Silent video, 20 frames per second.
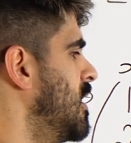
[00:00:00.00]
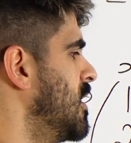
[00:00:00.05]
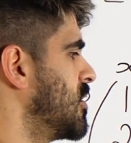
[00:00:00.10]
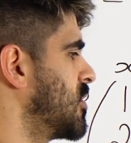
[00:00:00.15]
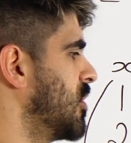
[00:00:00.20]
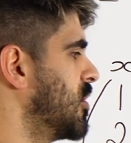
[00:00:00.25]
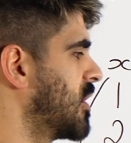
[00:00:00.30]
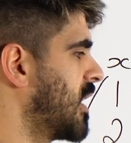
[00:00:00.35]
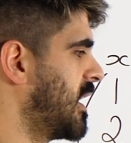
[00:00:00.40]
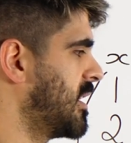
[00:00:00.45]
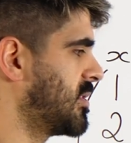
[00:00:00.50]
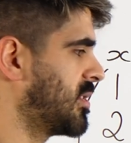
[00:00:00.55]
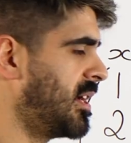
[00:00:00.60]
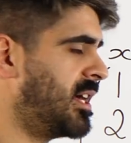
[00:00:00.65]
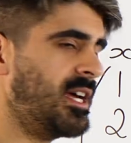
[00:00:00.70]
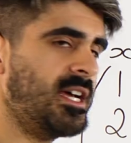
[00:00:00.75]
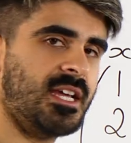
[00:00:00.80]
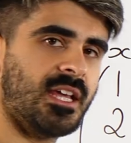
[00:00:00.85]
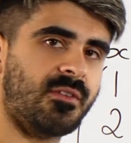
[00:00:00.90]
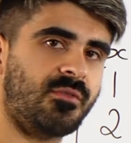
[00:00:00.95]
So guys,
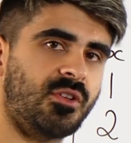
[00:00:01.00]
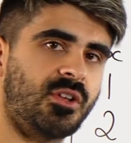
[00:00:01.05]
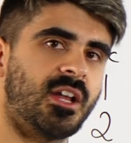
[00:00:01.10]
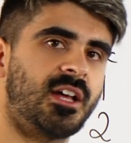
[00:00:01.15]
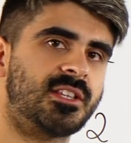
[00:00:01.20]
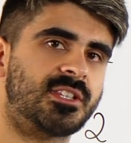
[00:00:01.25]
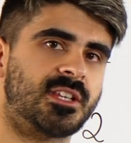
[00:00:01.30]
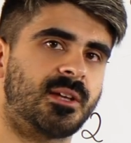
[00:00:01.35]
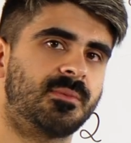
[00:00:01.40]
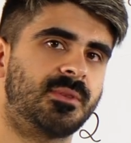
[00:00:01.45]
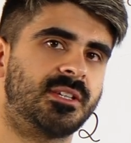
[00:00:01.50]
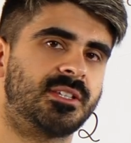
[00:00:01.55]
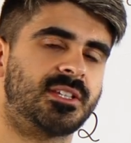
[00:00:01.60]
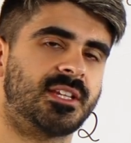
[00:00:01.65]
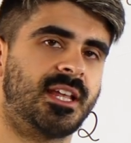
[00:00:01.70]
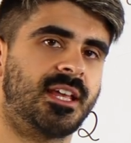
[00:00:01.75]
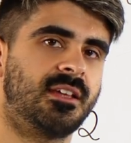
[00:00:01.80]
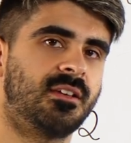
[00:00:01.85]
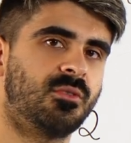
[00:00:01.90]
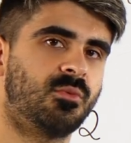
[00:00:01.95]
if you learned something
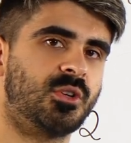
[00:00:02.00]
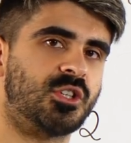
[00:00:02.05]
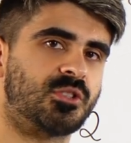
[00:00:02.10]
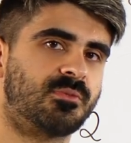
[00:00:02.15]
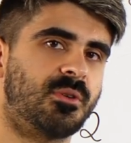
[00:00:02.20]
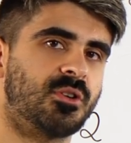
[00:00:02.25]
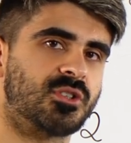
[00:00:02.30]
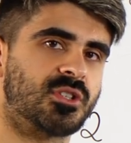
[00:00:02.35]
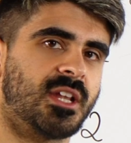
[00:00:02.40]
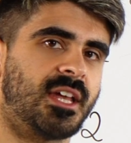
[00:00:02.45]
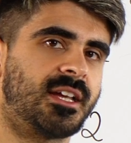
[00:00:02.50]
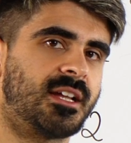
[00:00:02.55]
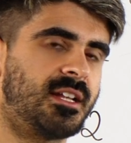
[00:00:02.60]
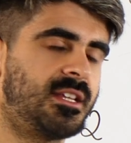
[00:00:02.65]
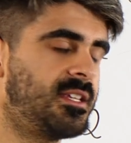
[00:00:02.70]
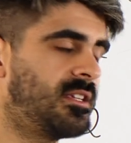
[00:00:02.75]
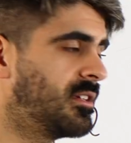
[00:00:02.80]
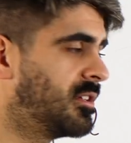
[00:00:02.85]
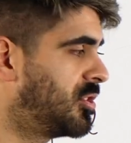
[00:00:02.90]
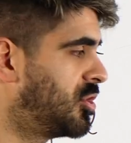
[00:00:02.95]
today, which most
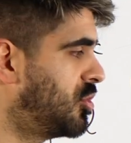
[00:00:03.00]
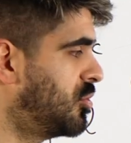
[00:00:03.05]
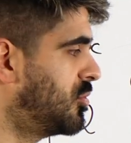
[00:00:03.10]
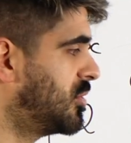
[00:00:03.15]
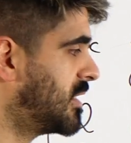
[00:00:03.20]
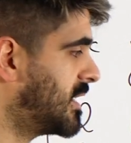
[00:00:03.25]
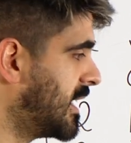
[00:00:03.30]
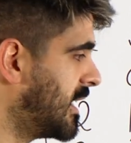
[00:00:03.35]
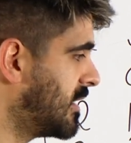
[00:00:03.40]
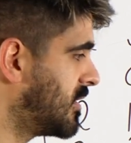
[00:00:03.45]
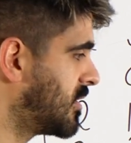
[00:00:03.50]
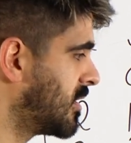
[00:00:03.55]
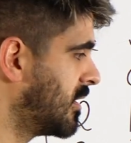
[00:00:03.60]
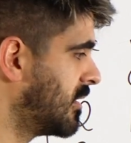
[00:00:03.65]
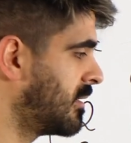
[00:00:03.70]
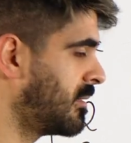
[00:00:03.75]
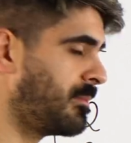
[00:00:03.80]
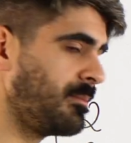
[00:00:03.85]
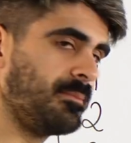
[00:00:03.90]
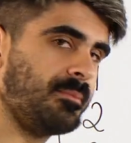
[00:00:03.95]
likely you did,
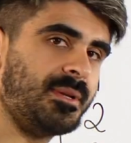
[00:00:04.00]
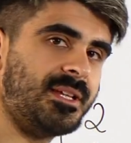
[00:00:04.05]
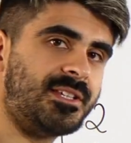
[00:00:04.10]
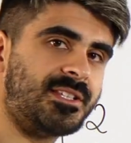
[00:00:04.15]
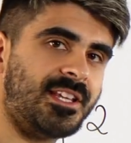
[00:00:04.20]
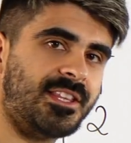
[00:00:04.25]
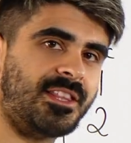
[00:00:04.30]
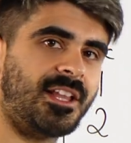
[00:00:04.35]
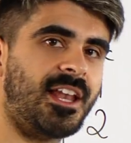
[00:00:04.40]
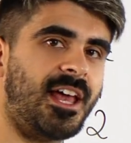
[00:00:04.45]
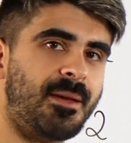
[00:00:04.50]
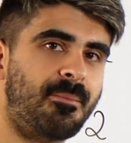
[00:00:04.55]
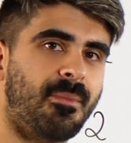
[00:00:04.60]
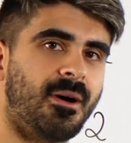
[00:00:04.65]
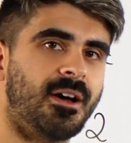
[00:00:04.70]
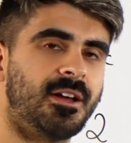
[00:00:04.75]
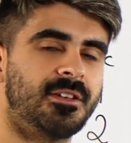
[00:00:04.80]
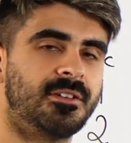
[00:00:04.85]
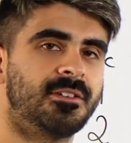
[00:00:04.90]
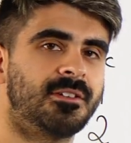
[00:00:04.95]
please hit the like
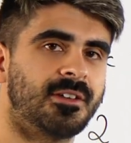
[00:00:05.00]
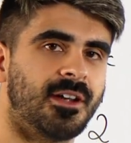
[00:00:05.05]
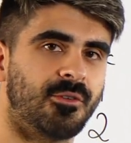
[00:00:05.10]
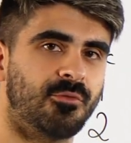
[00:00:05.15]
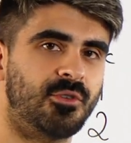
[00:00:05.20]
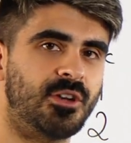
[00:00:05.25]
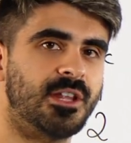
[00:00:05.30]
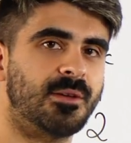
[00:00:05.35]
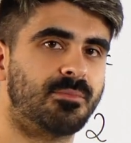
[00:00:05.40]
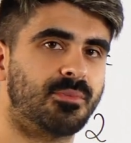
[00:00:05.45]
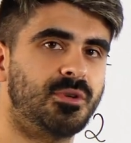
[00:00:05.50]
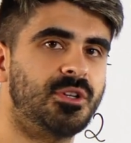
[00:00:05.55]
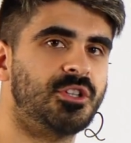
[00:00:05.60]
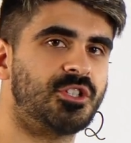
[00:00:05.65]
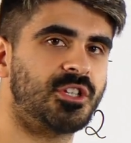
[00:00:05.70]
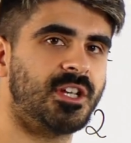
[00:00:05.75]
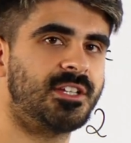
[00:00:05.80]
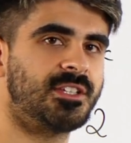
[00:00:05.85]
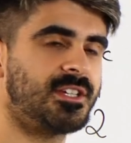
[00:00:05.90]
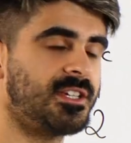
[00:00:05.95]
button. I really
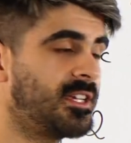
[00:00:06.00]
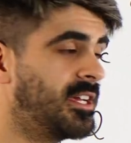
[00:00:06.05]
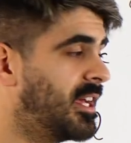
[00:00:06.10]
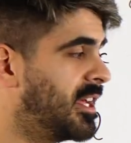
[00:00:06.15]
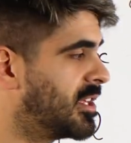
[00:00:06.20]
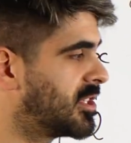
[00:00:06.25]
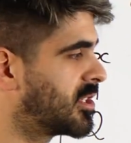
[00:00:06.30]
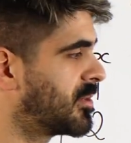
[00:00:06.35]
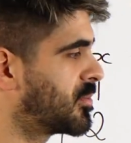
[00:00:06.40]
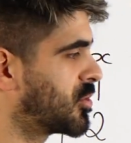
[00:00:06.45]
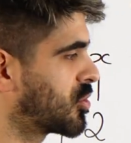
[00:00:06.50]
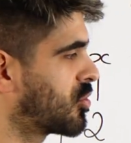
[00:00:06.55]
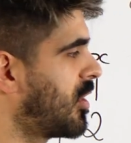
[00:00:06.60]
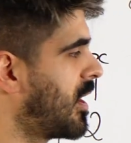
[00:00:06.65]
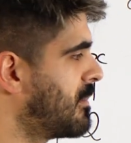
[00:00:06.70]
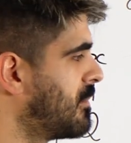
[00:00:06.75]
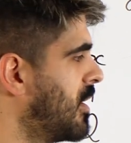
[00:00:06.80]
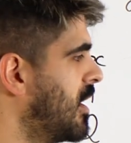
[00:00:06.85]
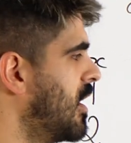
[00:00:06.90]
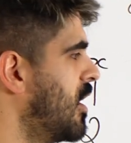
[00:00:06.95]
appreciate it.
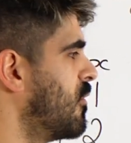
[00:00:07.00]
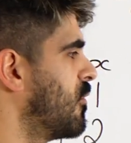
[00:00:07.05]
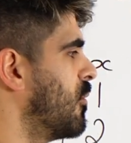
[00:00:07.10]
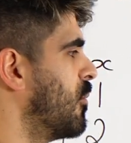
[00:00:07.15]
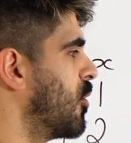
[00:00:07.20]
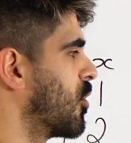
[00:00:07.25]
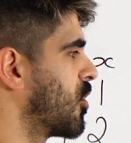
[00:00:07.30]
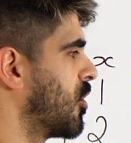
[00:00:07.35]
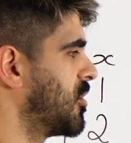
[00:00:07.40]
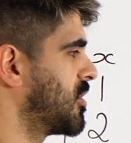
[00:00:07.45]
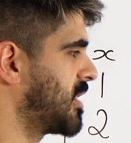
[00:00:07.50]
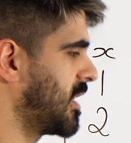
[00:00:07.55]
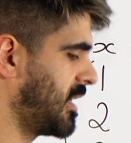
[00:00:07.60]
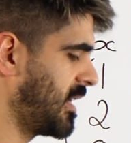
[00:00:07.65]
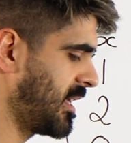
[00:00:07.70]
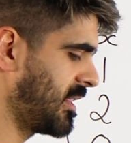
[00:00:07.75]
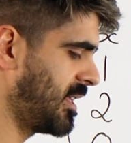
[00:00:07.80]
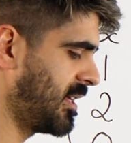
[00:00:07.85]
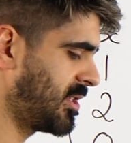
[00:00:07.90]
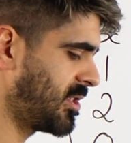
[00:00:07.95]
Subscribe for more content
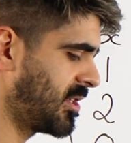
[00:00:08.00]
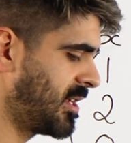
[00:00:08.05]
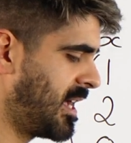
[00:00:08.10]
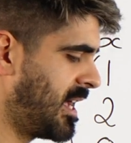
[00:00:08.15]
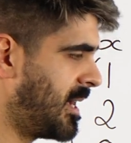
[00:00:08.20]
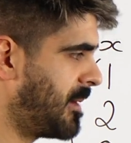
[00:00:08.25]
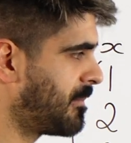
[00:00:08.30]
like this.